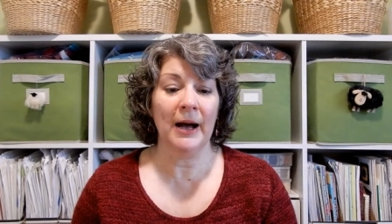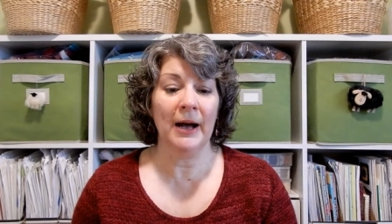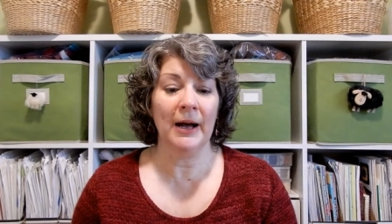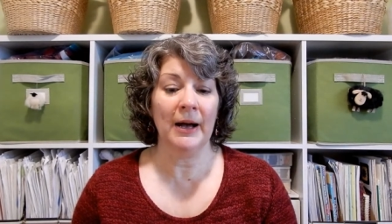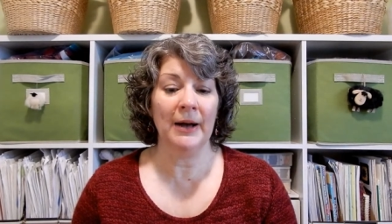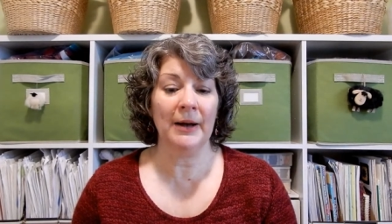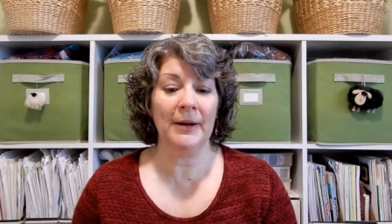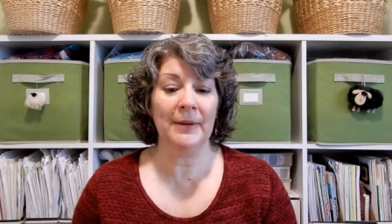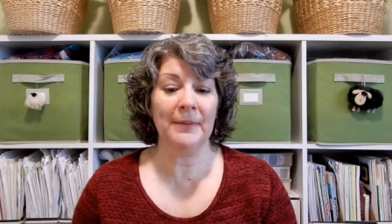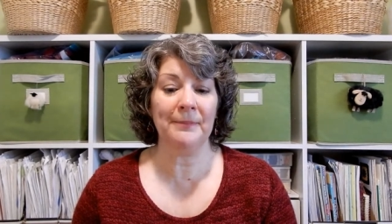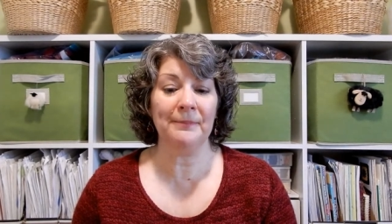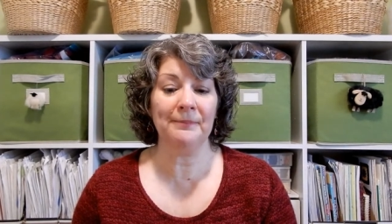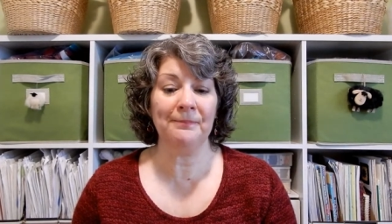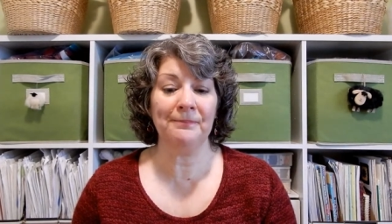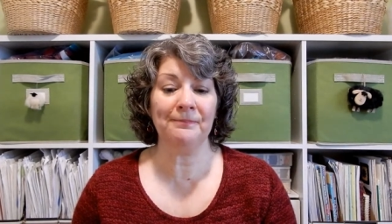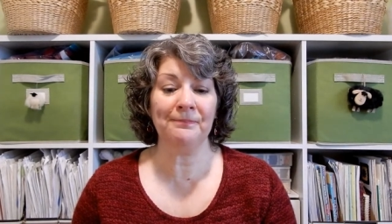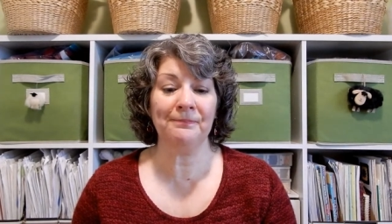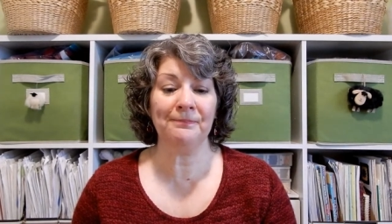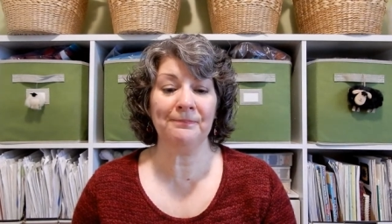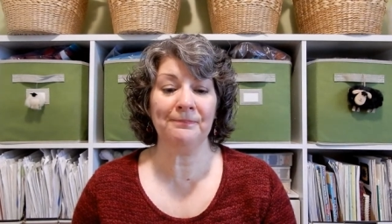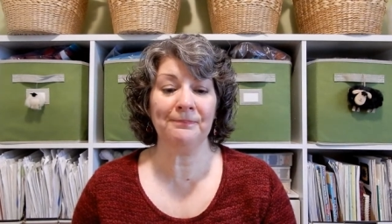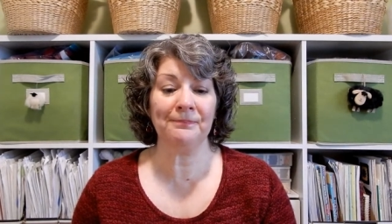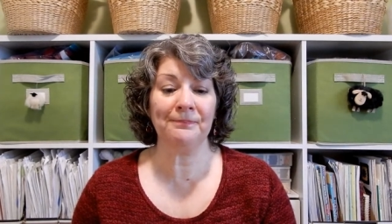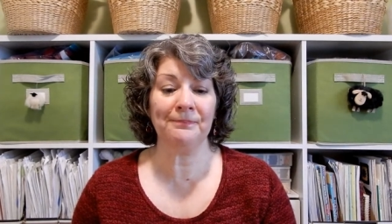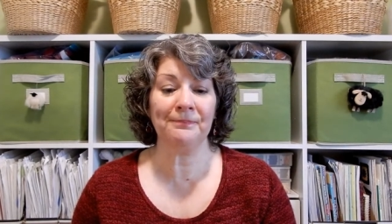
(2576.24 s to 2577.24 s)
And
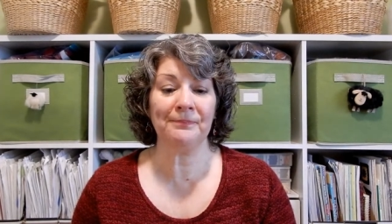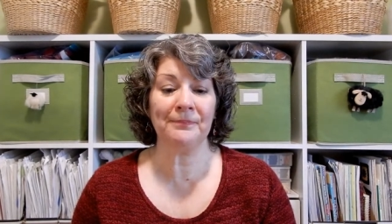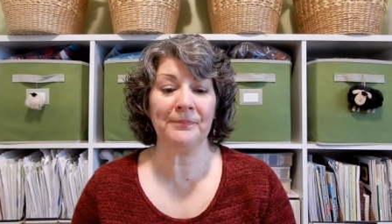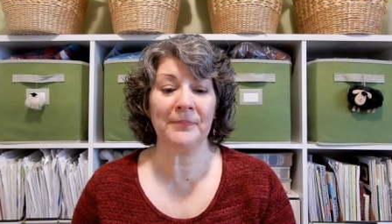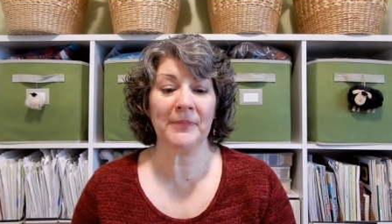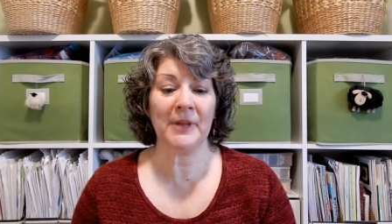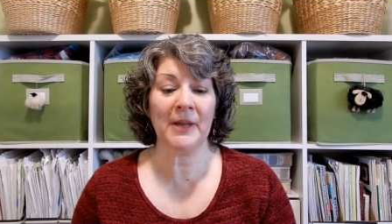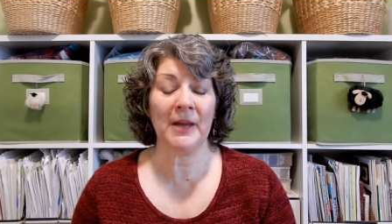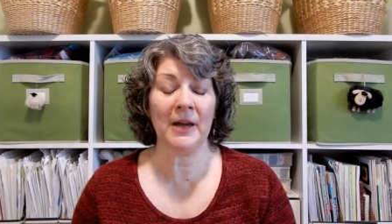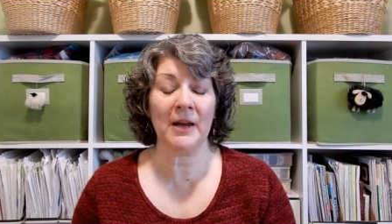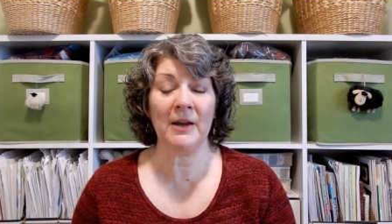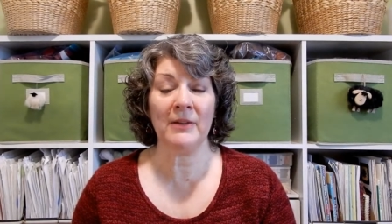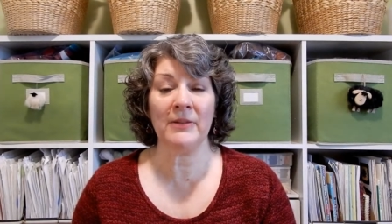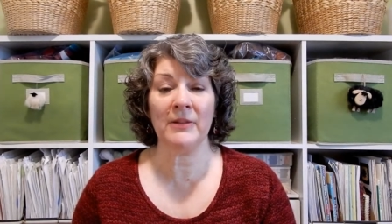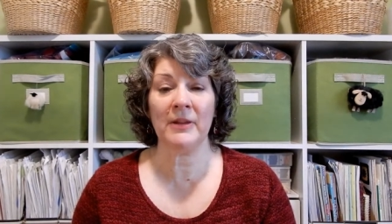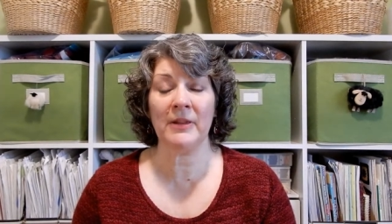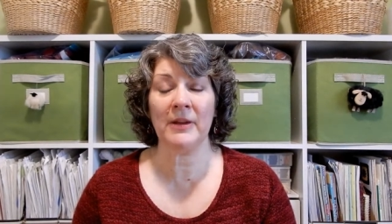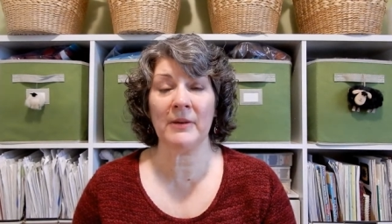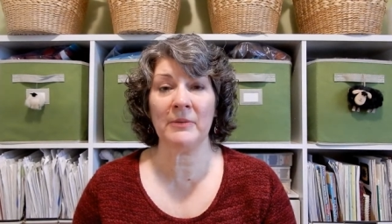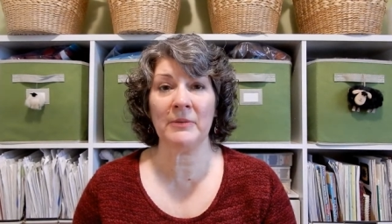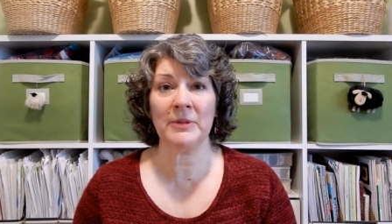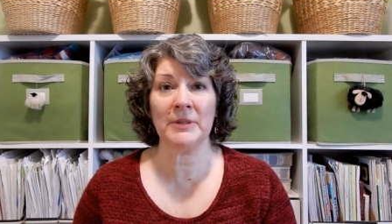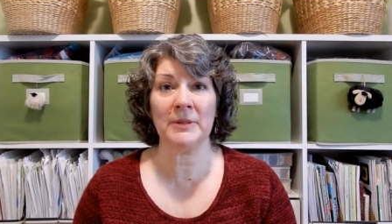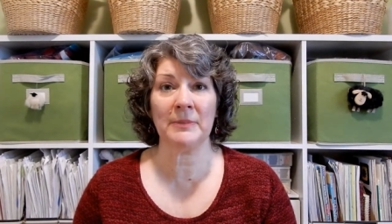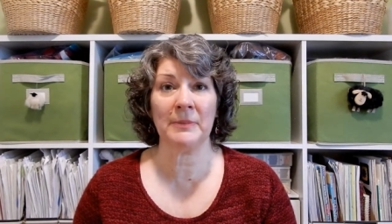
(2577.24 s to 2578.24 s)
then
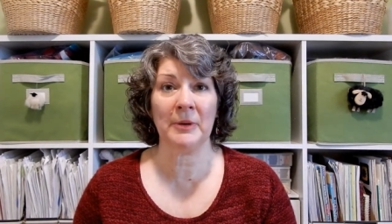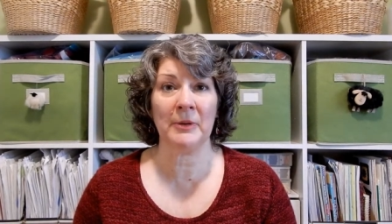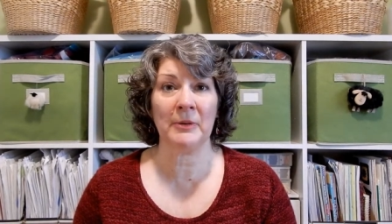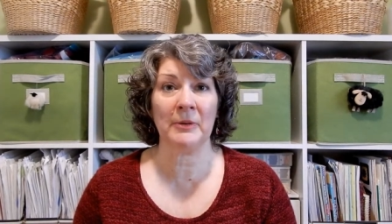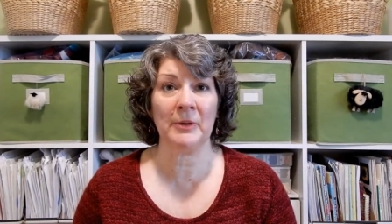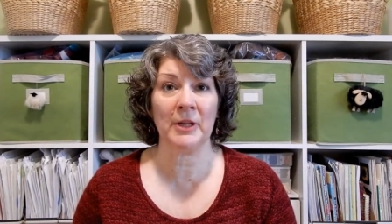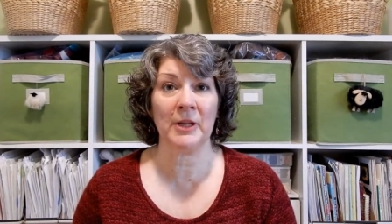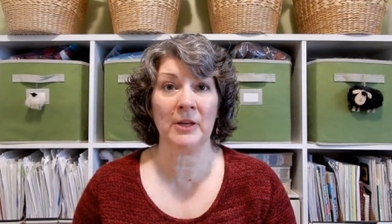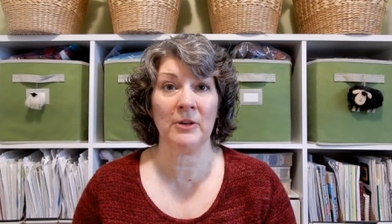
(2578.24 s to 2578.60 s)
that was about